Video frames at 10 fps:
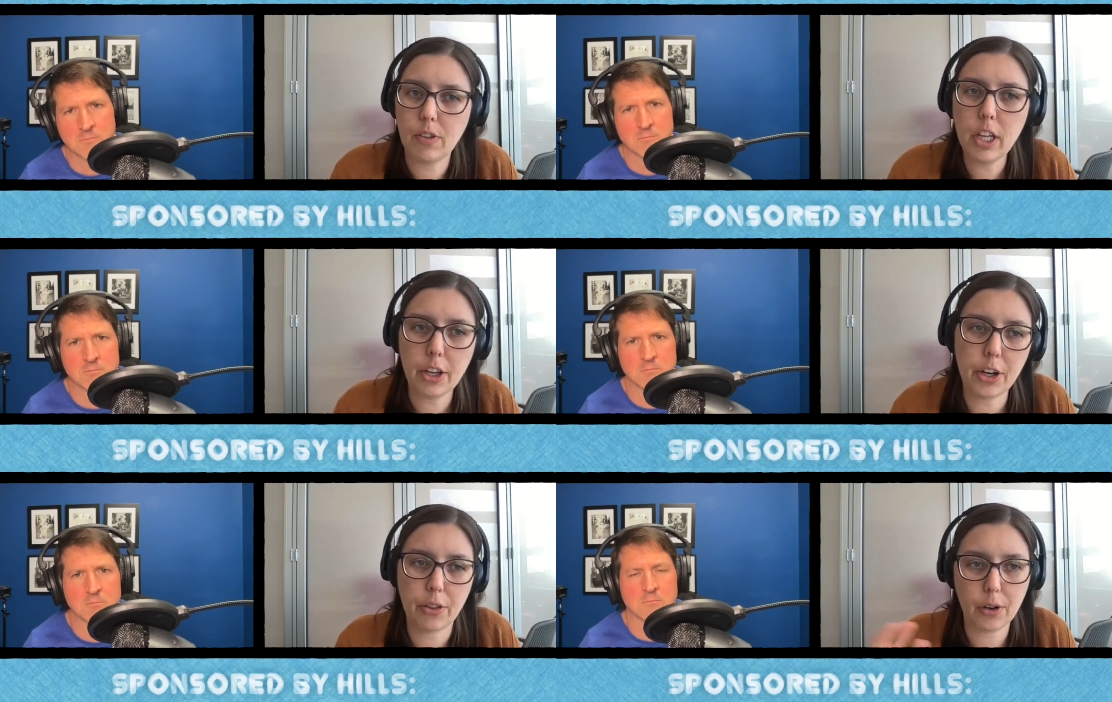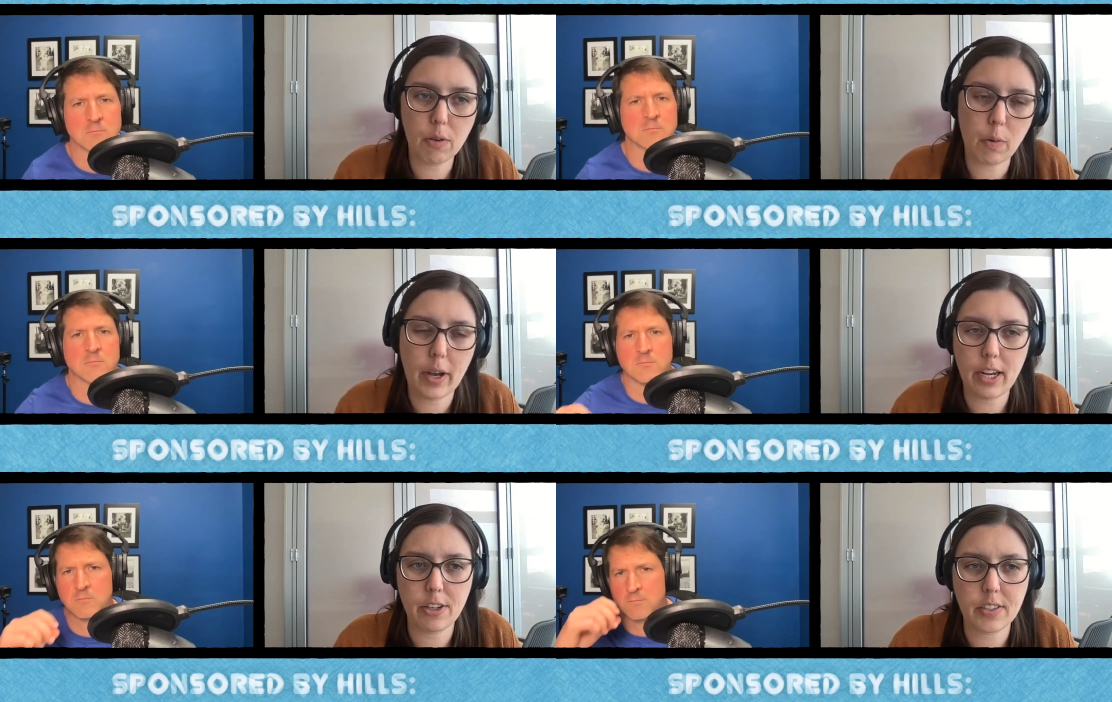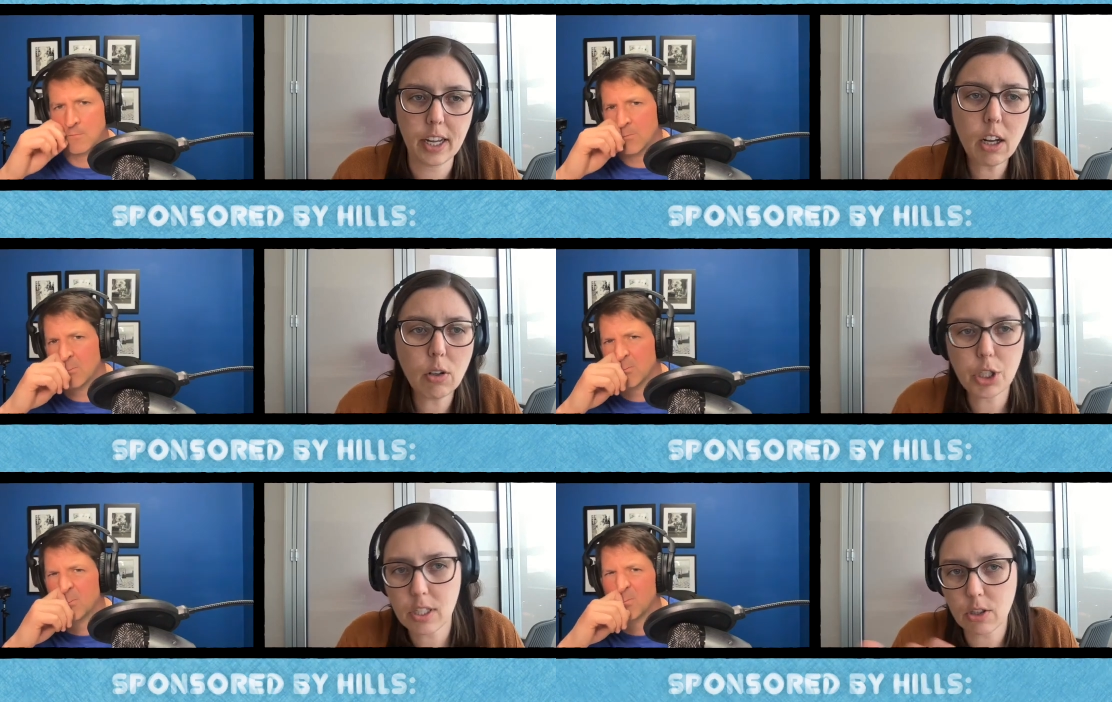Speaker 1: of, you know, they're overweighting, say,
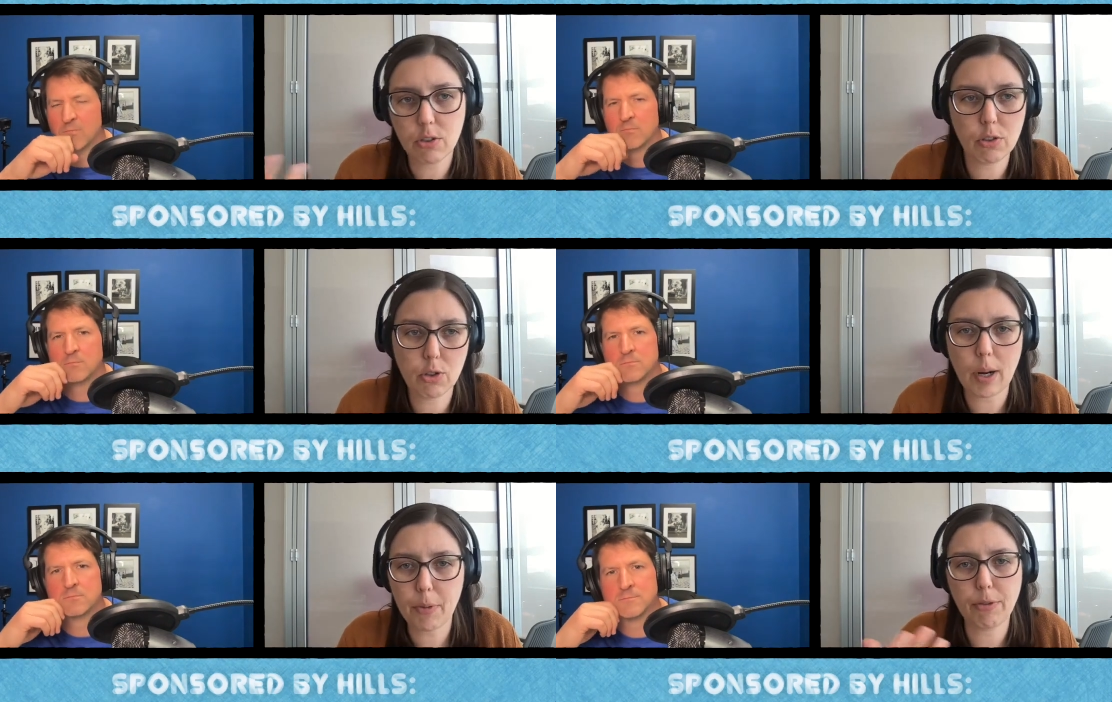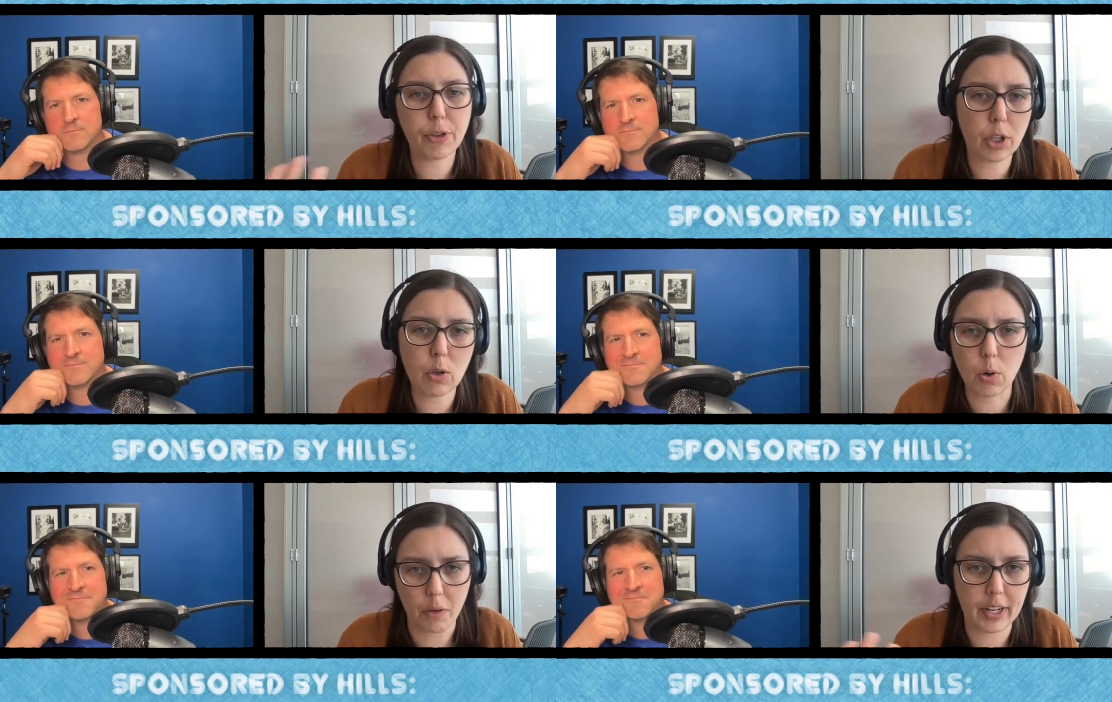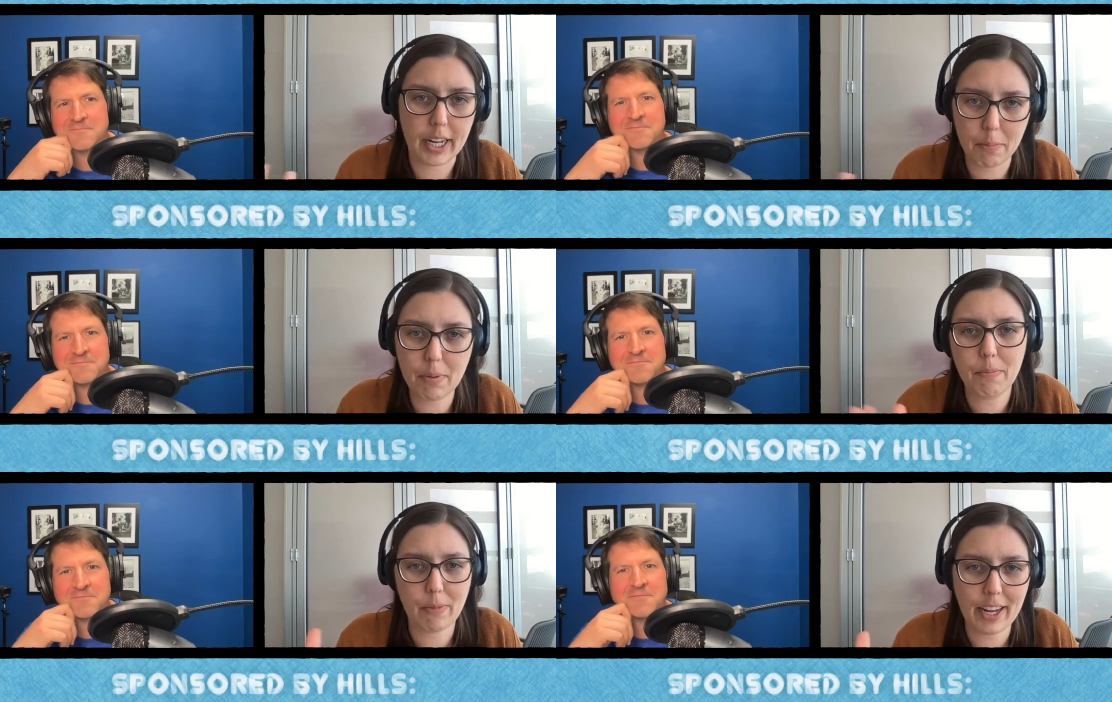oh, just drop their food a quarter of a
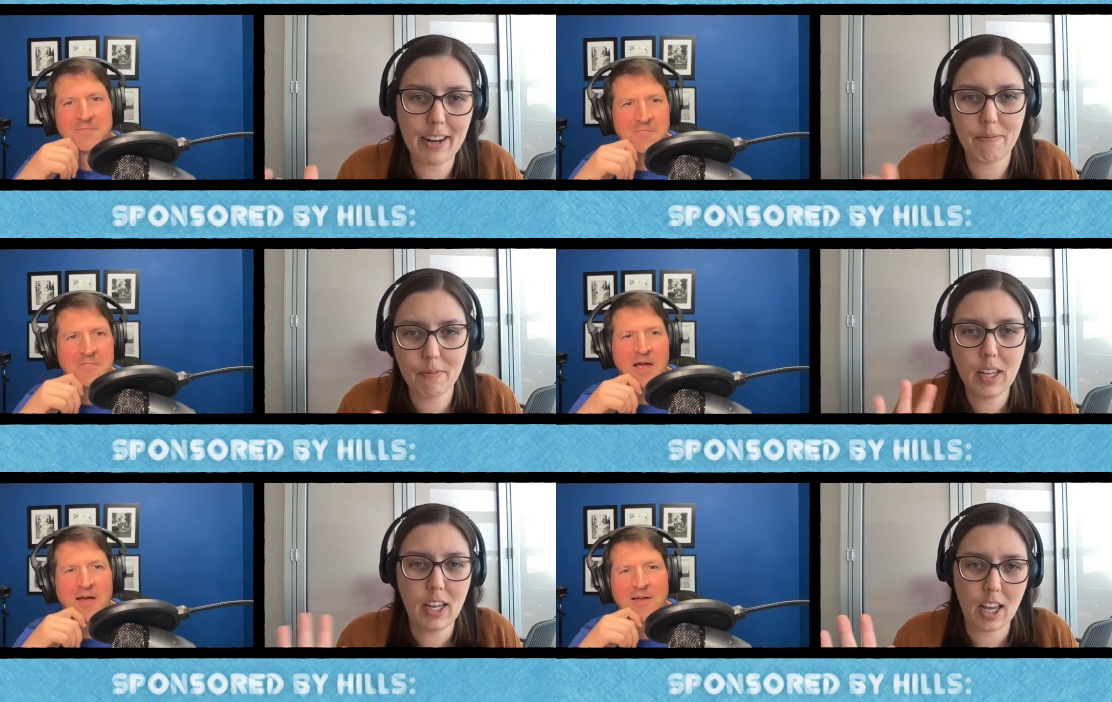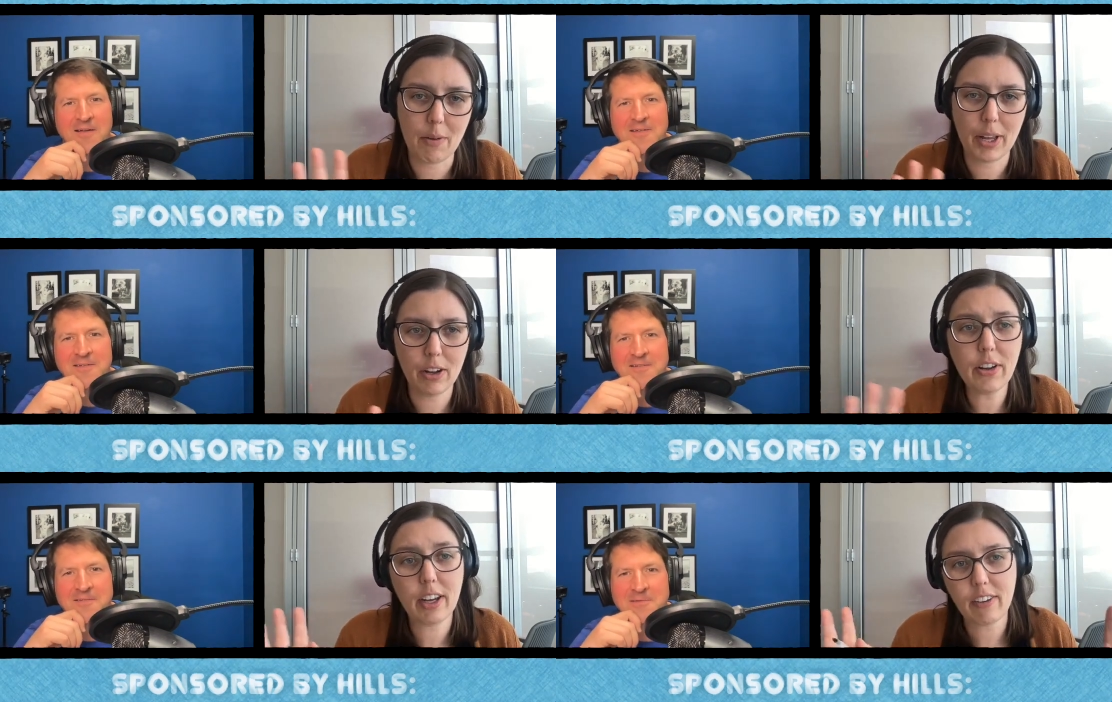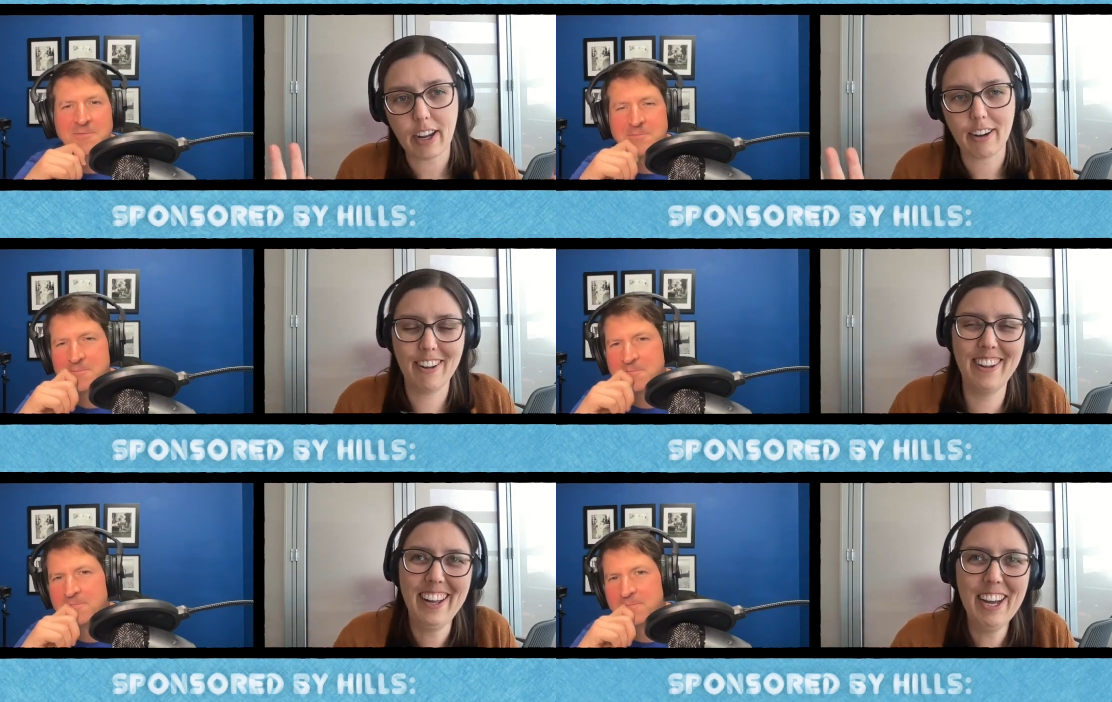cup, right? Yeah. And we go, okay, great.